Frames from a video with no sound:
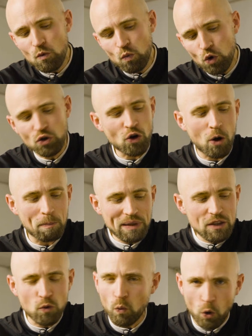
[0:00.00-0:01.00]
Would not be
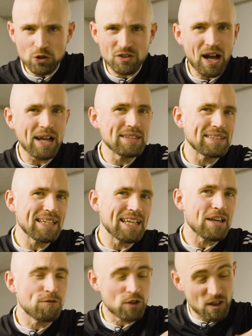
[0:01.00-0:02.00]
the worst idea
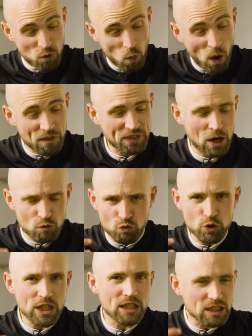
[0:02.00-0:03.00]
if you want that
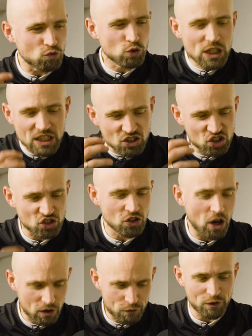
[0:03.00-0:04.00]
really, really
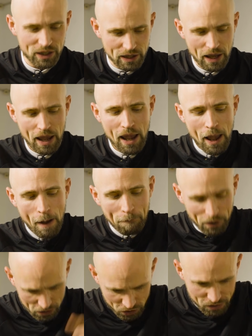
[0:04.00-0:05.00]
snug fit.
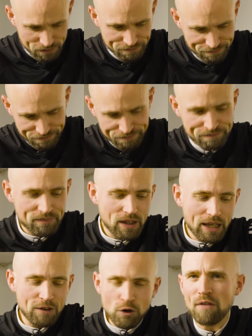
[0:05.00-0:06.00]
But
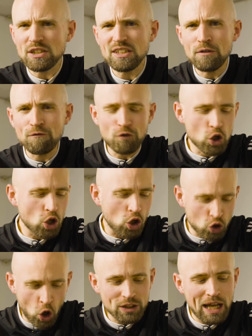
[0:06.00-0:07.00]
if you have a slim foot,
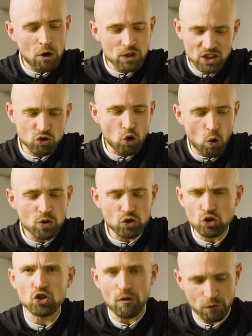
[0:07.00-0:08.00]
lockdown is going to
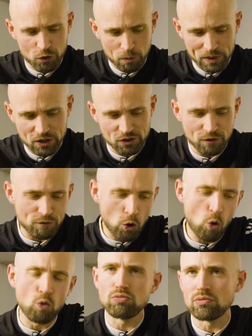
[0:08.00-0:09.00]
suffer because of
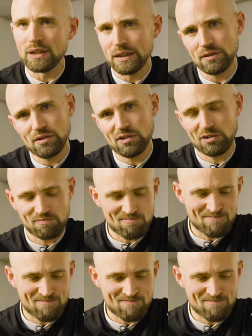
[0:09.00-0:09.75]
no laces.